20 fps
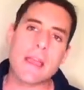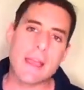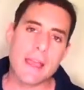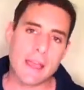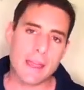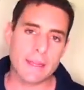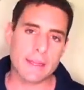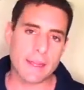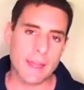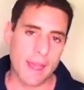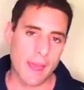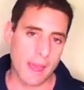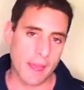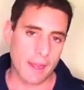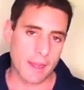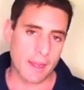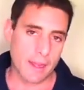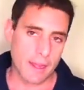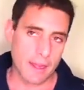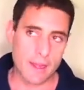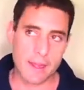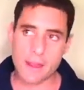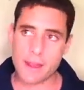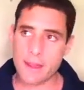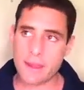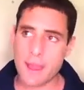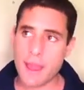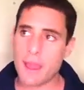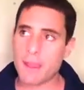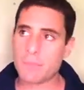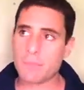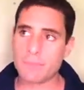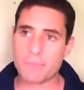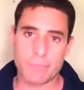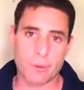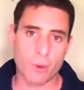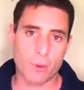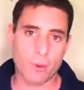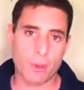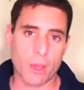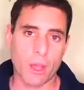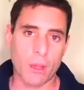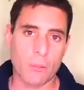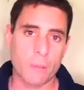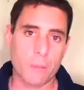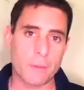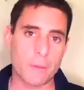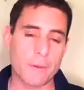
Anya and I broke up,